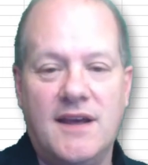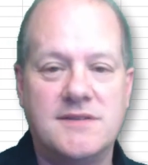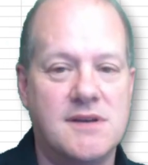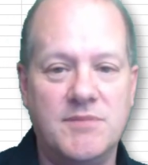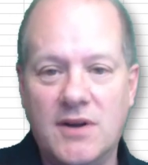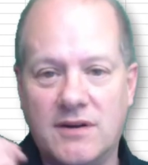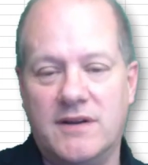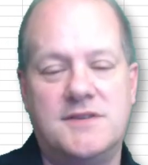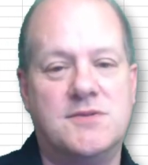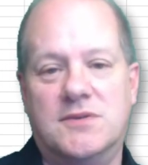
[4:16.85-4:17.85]
So I'm not
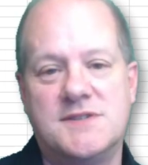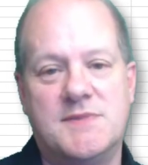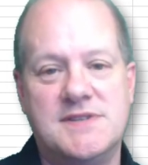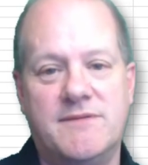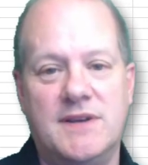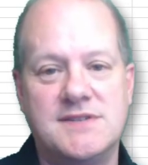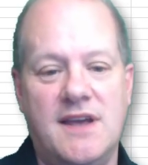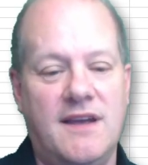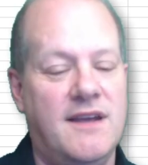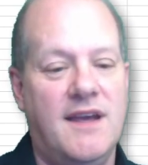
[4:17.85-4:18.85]
going to talk specifics
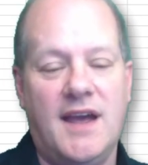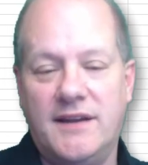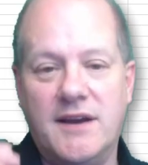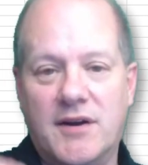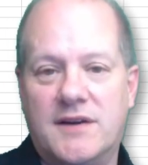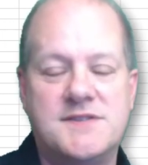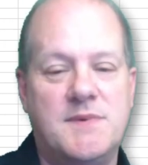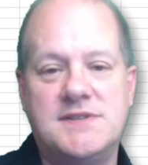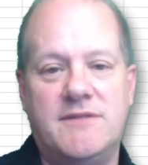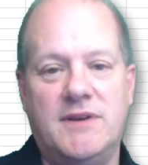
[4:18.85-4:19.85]
here, and there are
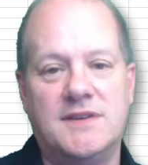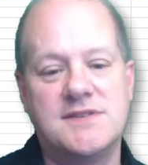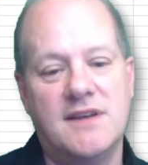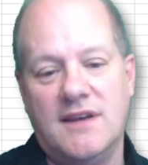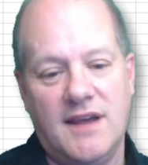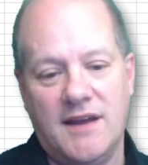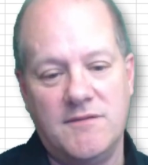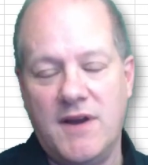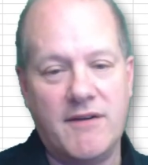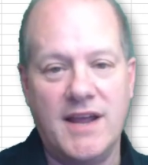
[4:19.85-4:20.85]
specifics and
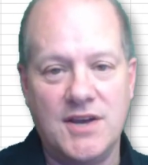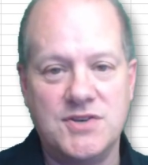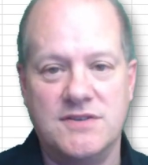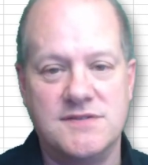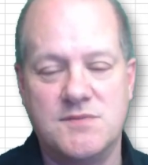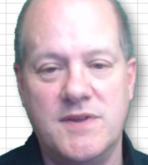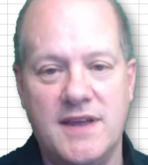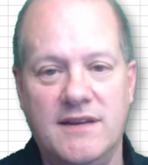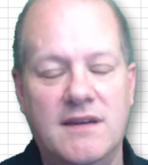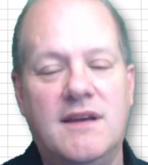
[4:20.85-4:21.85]
variations
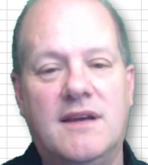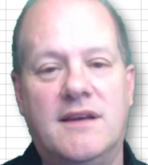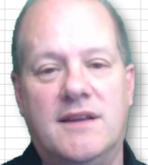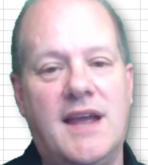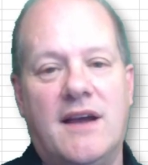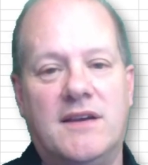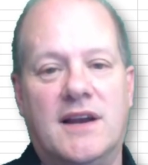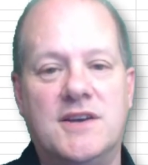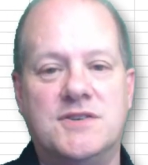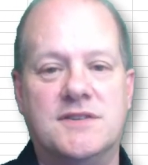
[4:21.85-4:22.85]
within the
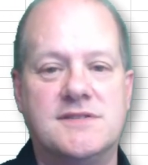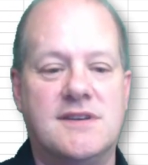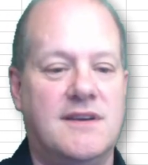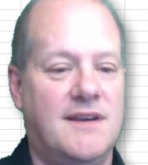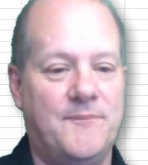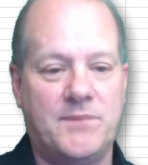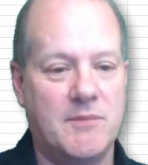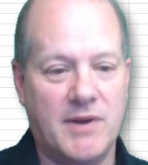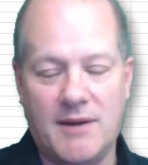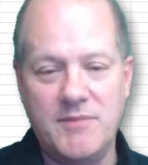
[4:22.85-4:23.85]
calculations,
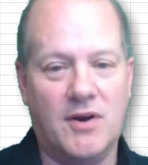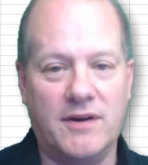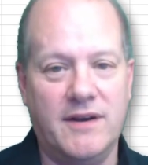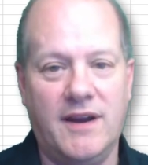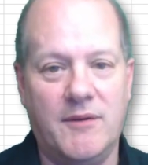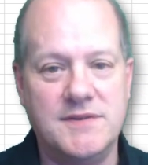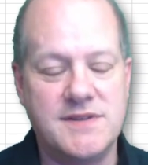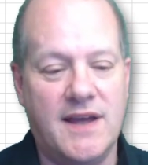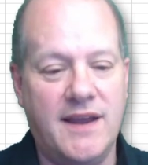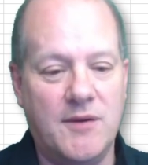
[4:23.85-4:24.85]
but I'm not going to go
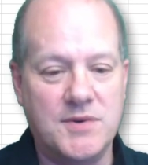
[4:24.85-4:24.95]
into that here.